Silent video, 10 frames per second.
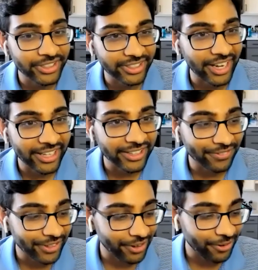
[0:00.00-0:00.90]
and I
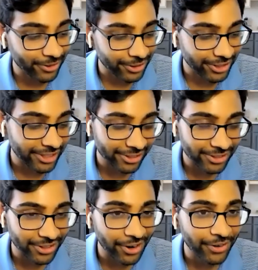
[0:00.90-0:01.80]
love the culture here.
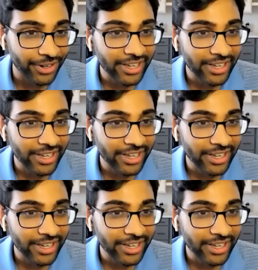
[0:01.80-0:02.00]
So